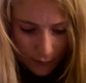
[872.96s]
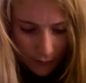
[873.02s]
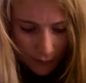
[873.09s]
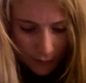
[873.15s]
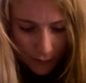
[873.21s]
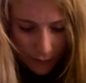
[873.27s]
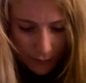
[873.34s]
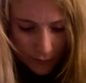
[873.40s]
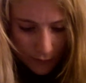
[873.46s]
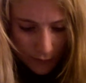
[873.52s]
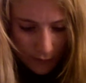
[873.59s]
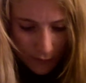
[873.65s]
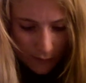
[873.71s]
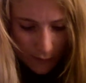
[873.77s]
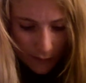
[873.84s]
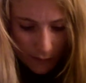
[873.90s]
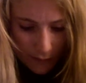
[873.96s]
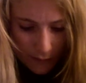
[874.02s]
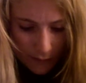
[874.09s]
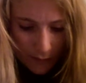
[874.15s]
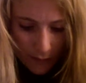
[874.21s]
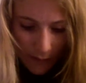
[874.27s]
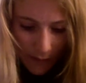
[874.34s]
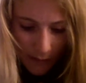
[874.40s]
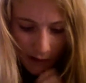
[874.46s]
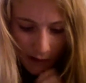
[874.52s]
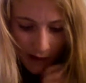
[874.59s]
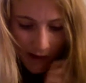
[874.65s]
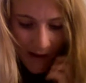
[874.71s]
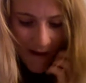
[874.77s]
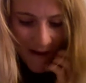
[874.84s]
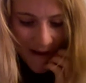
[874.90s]

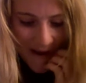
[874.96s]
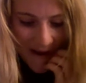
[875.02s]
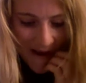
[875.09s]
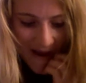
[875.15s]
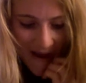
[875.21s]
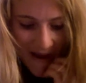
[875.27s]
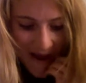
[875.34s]
Nobody speaks.